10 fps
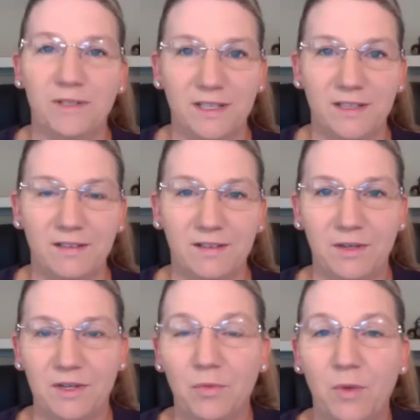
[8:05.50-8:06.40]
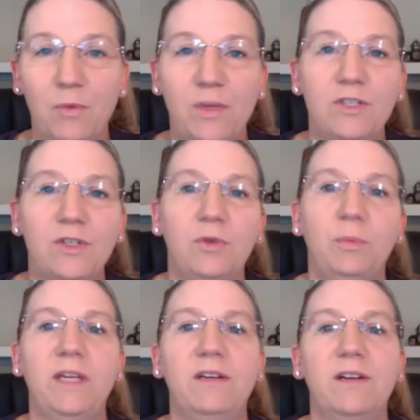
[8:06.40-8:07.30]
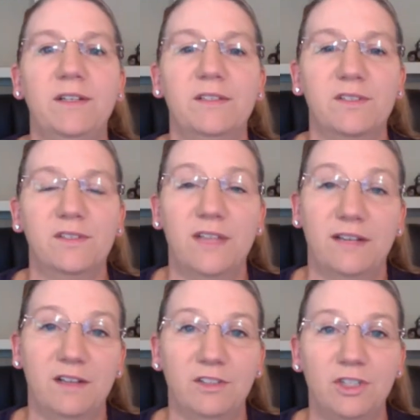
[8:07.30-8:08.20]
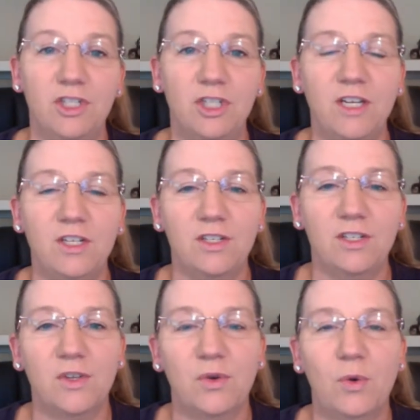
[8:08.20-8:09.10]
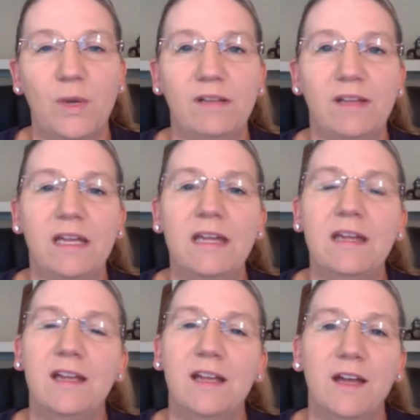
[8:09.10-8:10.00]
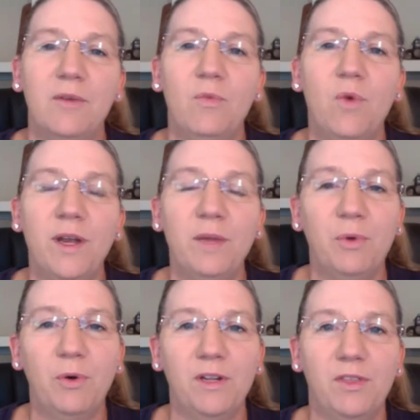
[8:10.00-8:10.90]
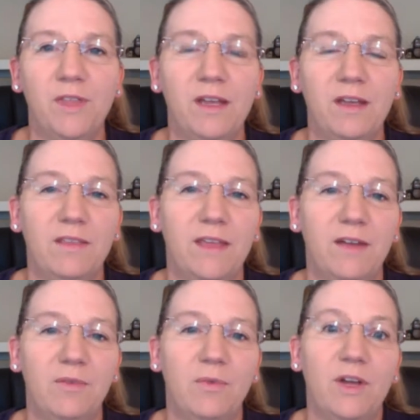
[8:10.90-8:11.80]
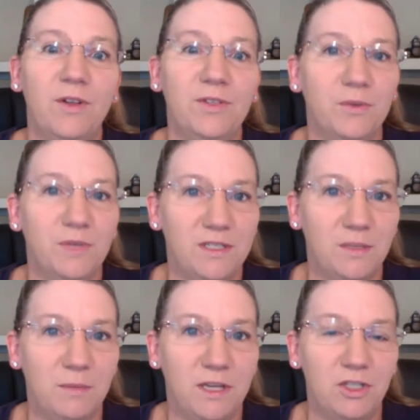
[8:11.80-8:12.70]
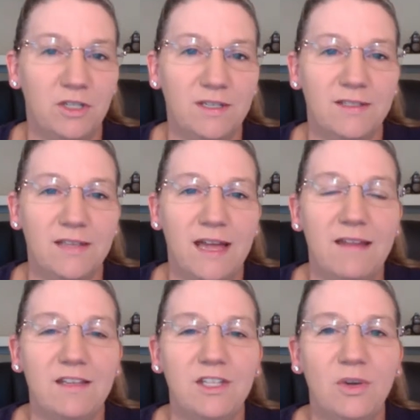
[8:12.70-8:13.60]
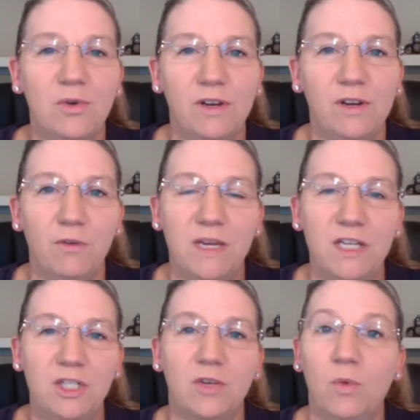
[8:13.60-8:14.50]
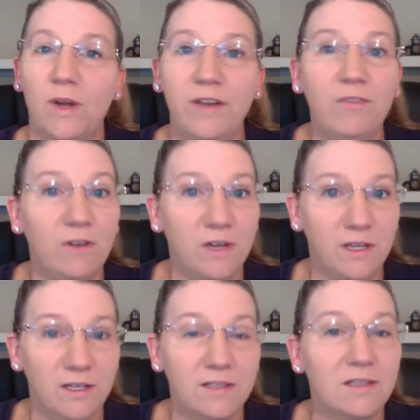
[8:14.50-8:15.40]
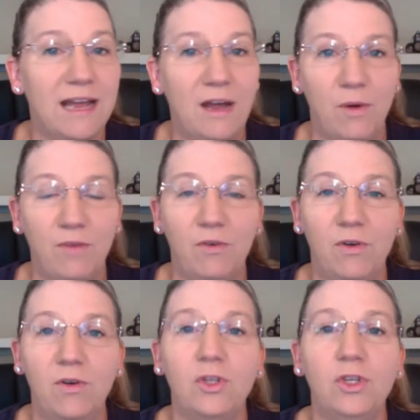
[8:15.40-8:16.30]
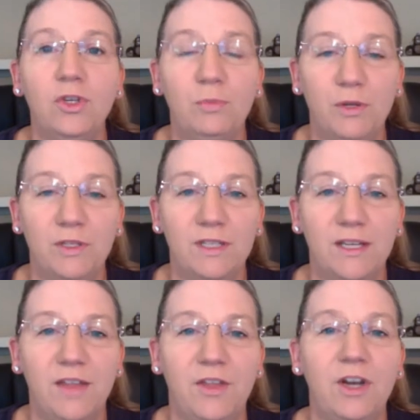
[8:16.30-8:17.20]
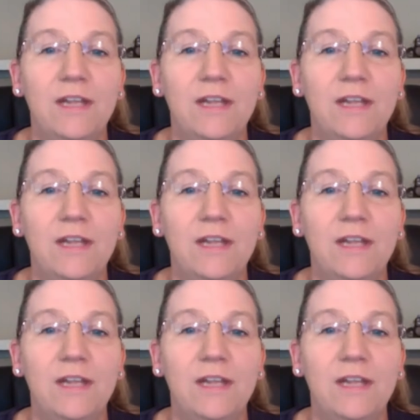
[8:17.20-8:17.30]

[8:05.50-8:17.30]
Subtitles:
in what we do, because technology changes so quickly. One important thing that we also need to mention is that your information, whatever it is and however you put it together,